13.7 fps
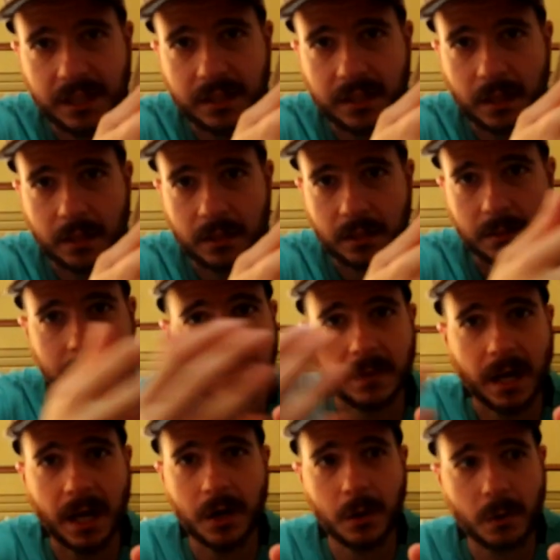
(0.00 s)
this edge.
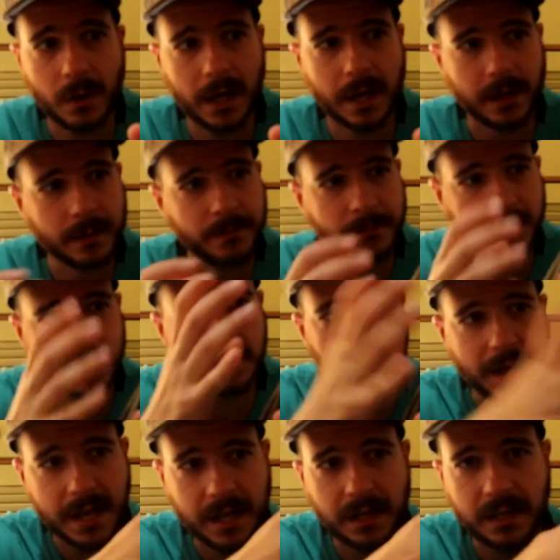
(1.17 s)
I don't know why. Just
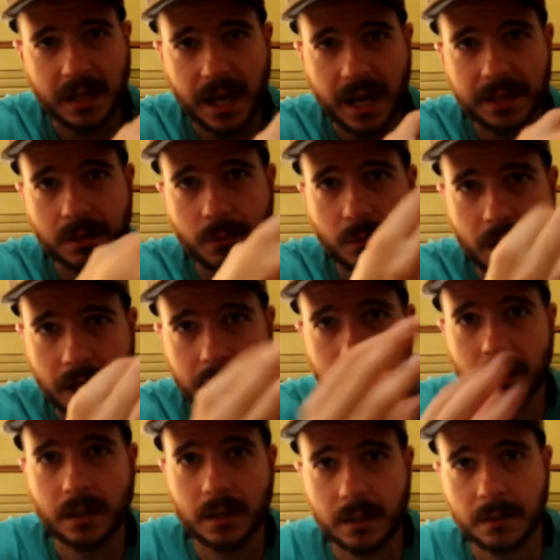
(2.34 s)
make it nice and wide.
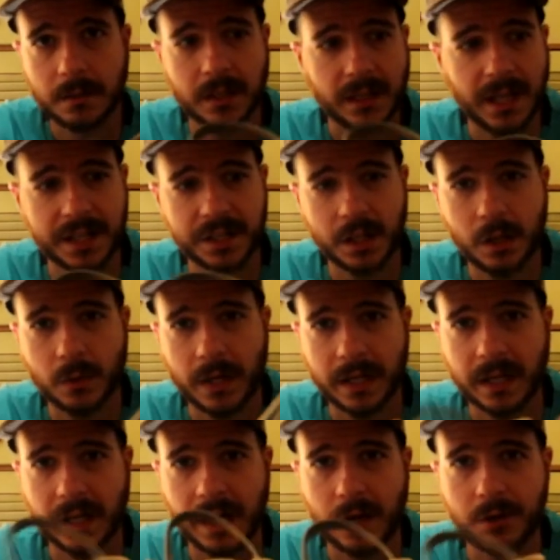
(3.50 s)
It doesn't look
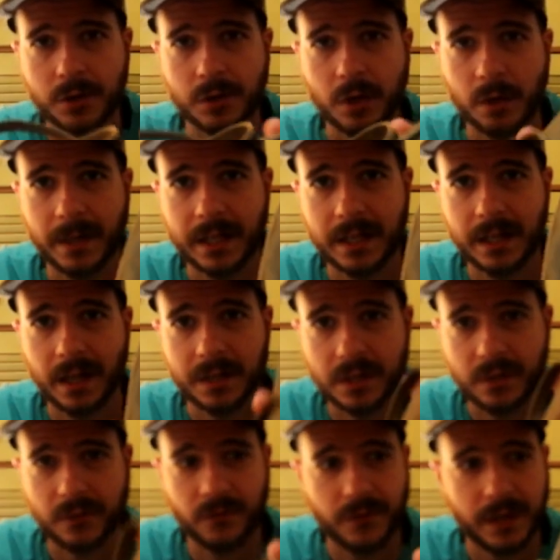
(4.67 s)
like a clown shoe. Nobody cares.
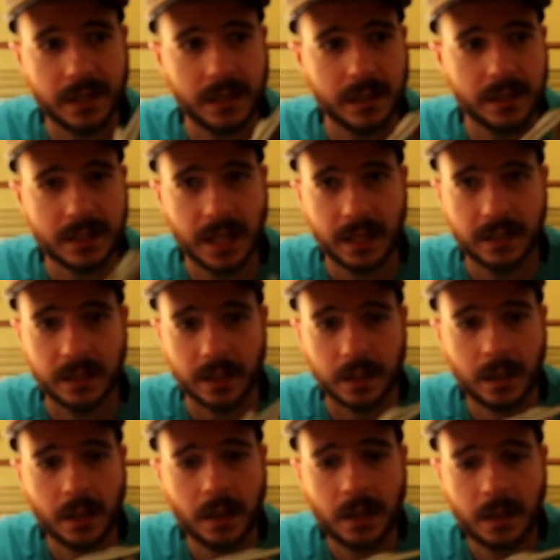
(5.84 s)
It's a freaking sandal.
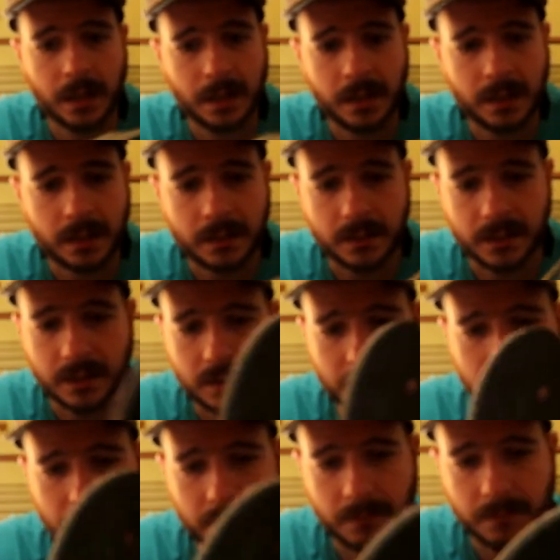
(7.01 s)

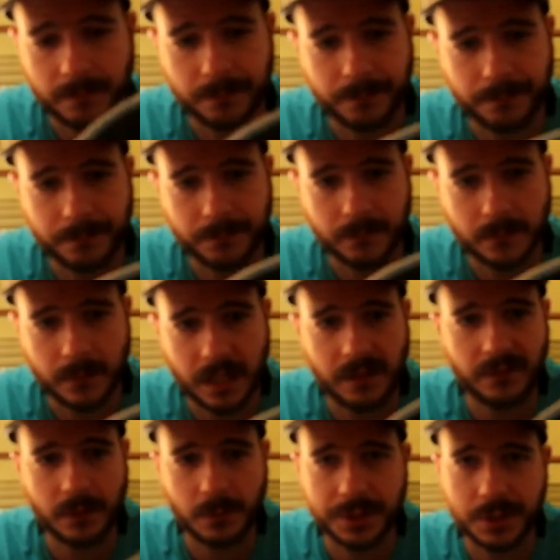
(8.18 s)
And
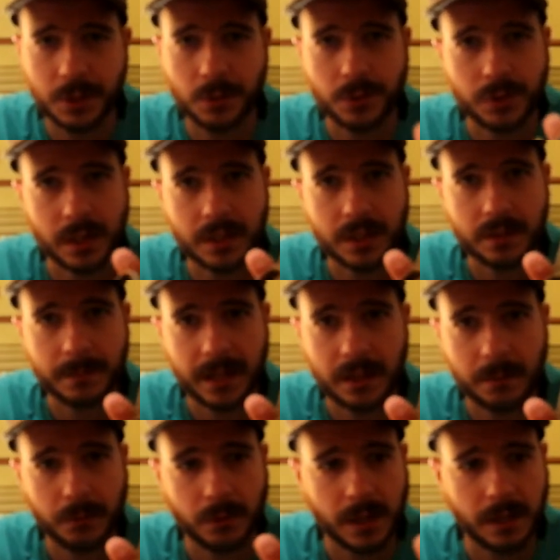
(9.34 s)
even with shoes, you can just make it
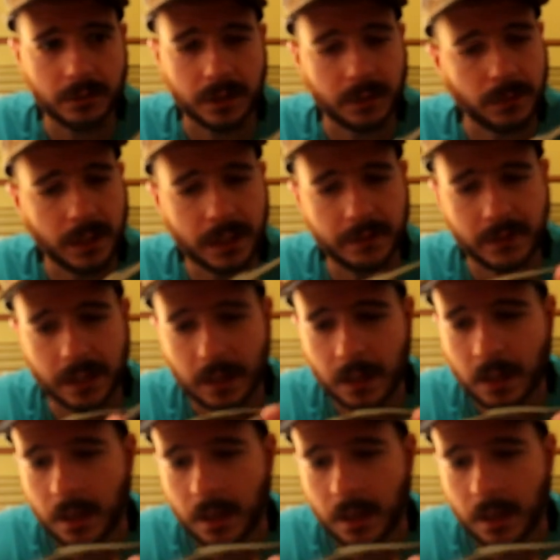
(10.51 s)
more rounded, whatever.